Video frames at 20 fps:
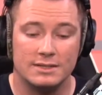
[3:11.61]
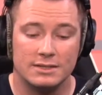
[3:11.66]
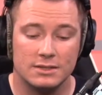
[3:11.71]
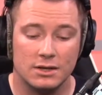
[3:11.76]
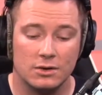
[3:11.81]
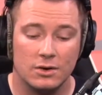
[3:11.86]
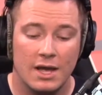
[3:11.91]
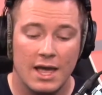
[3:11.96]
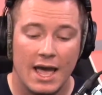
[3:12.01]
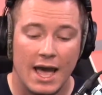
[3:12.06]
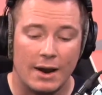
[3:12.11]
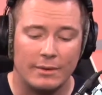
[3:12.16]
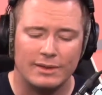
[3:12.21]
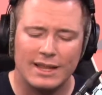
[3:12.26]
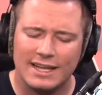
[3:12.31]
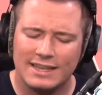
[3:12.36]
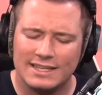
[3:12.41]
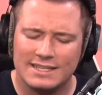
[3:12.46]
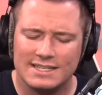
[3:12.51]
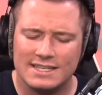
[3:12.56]
So I would
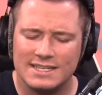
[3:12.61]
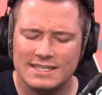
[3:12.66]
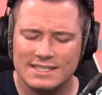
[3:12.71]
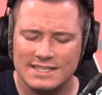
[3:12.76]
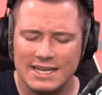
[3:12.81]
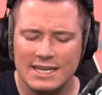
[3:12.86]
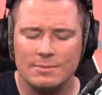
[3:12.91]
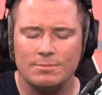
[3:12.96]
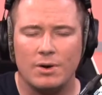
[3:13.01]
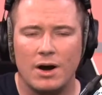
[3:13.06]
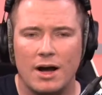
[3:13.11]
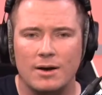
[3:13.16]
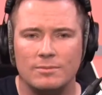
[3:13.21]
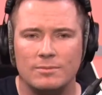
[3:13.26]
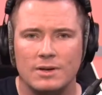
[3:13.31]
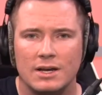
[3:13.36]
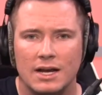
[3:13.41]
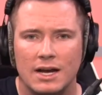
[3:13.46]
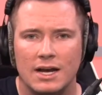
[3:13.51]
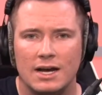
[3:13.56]
like to see stink
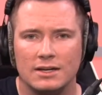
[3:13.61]
bomb